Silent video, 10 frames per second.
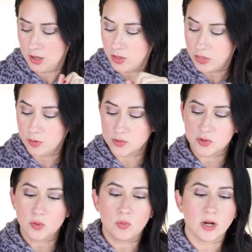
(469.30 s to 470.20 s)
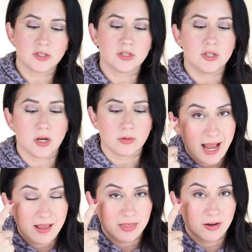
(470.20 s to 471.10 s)
Those who want to know.
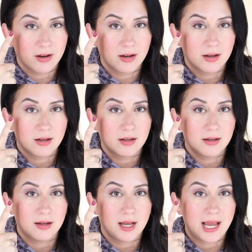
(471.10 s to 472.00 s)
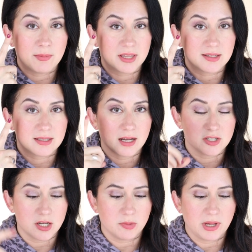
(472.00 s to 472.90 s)
Aether Amethyst
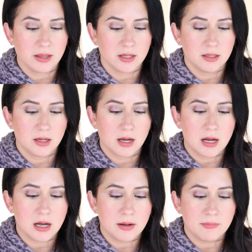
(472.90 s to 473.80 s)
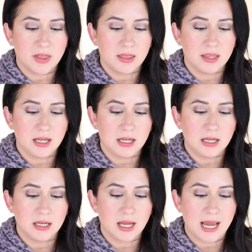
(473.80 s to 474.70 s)
eyeshadow palette,
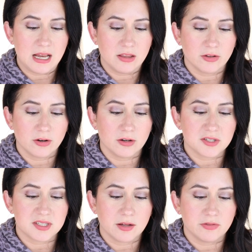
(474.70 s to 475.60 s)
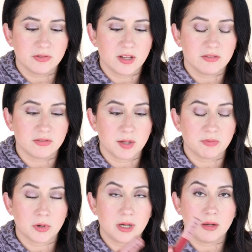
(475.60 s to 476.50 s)
the Aether Self-Love
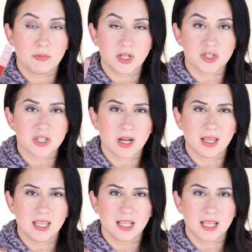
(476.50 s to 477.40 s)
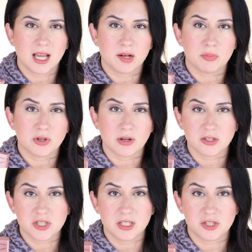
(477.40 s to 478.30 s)
lip cream, which I think they had a
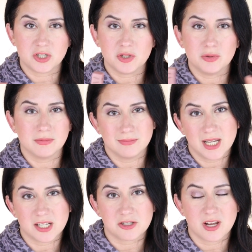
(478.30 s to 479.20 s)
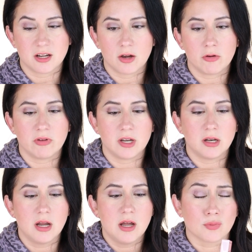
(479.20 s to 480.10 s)
production issue, hashtag
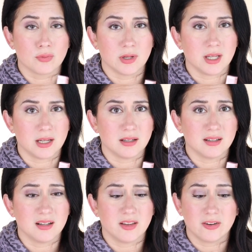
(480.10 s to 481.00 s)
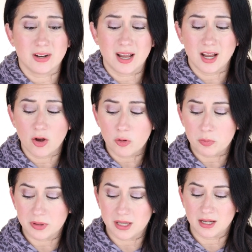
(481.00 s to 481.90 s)
COVID. Really a good color, and I
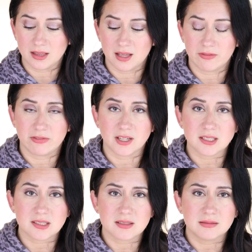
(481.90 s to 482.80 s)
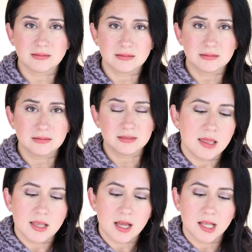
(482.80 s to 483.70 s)
hope get that fixed. Oh.
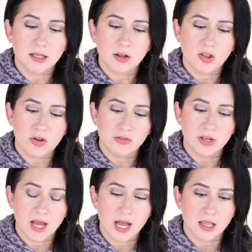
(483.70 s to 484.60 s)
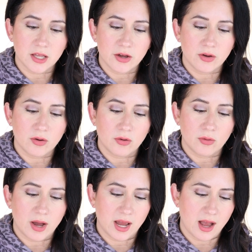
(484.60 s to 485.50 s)
And then Clove and
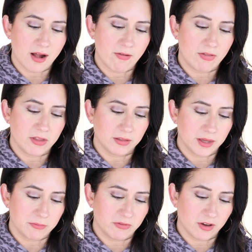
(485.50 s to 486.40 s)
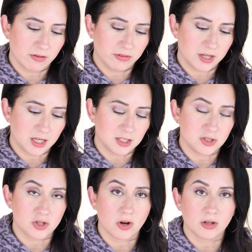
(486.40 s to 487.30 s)
Hallow, I have the Lip Velvet in
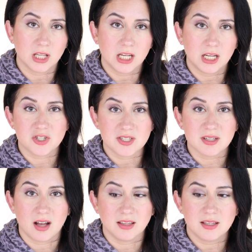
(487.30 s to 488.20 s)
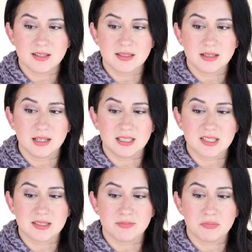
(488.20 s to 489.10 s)
Darling. Just got this.
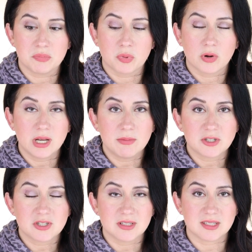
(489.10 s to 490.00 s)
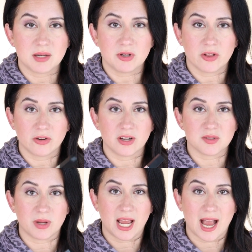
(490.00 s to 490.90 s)
It's pretty much the same color
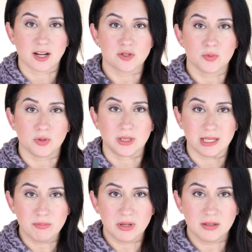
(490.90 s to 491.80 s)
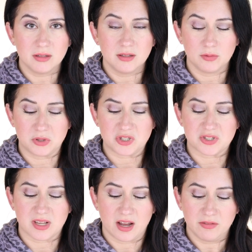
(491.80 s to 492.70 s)
as my actual lip, which
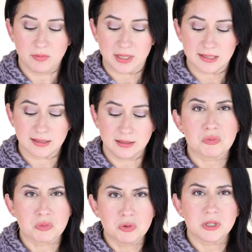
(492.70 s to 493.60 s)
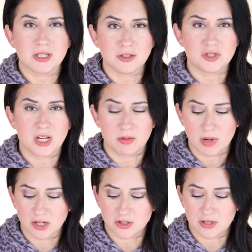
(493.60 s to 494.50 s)
is kind of amazing. Really good shade
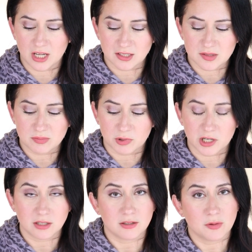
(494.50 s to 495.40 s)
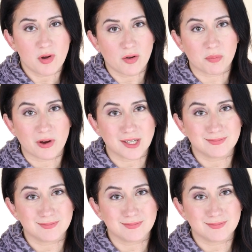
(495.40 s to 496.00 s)
match. Thanks, Britt. You're welcome, Britt.